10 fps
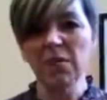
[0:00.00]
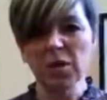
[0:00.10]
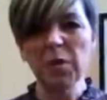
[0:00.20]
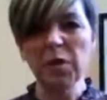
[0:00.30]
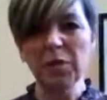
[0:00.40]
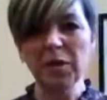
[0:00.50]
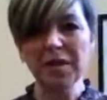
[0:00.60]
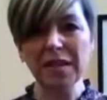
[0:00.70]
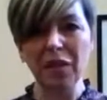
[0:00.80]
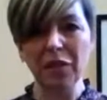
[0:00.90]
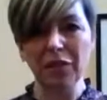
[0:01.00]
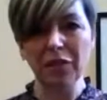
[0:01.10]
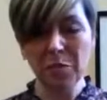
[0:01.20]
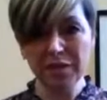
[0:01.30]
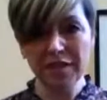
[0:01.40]
I'm going to put the music on
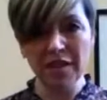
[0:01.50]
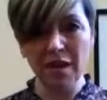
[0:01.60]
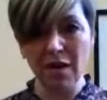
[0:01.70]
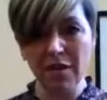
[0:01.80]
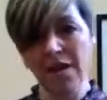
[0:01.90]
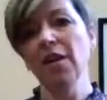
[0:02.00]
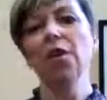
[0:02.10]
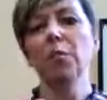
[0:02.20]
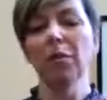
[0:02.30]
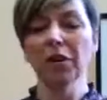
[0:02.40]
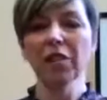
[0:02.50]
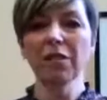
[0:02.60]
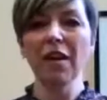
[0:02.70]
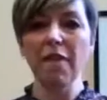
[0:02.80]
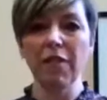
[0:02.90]
from the start. We're going
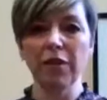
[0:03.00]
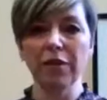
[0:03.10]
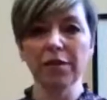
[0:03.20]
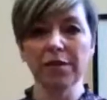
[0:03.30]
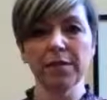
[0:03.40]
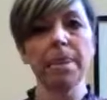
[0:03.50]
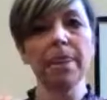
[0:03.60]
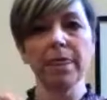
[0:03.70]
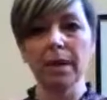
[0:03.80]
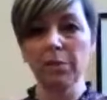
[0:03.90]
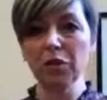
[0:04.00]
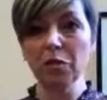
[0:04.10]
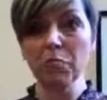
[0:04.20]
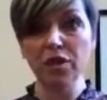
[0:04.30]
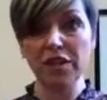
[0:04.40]
to do that verse, then we're going to
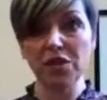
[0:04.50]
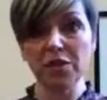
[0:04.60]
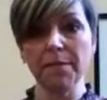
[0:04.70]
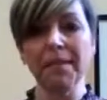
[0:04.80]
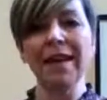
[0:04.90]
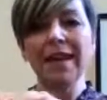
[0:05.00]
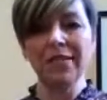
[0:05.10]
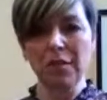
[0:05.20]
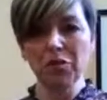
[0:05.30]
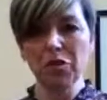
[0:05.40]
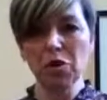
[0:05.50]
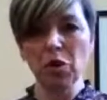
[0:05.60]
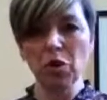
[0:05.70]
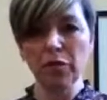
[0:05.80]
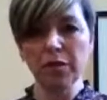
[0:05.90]
do the bridge, then we'll do the
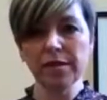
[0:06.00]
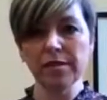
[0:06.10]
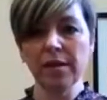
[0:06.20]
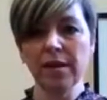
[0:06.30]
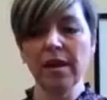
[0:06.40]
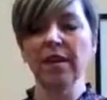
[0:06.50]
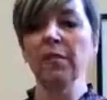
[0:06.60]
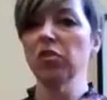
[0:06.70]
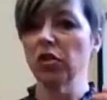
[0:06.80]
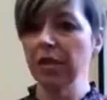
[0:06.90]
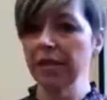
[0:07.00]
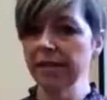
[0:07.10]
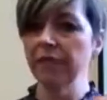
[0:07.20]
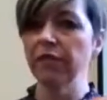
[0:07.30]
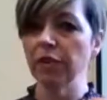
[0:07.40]
chorus, then I'm just going to
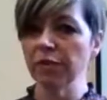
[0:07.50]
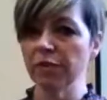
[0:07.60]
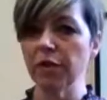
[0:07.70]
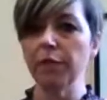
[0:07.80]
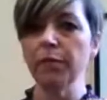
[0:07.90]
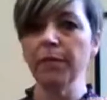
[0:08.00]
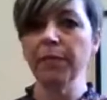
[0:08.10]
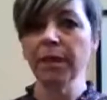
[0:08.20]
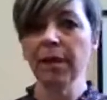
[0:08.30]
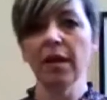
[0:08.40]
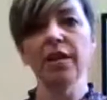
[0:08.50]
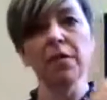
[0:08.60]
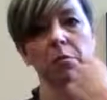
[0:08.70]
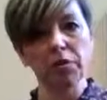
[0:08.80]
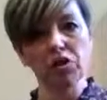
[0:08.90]
listen to verse two,
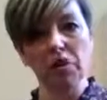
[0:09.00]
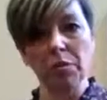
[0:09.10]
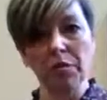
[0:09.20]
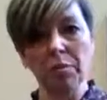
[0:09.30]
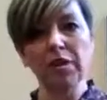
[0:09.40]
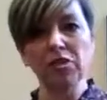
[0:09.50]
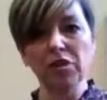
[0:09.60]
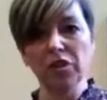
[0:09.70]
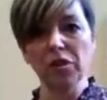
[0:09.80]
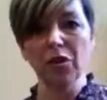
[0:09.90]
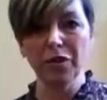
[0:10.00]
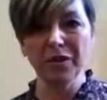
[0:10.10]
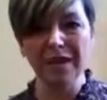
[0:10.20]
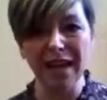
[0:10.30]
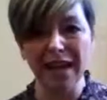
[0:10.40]
and then I'm going to join in with the bridge and the
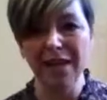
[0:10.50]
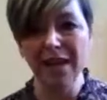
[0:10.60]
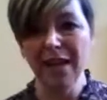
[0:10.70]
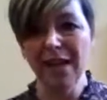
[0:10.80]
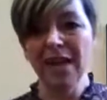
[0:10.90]
chorus again.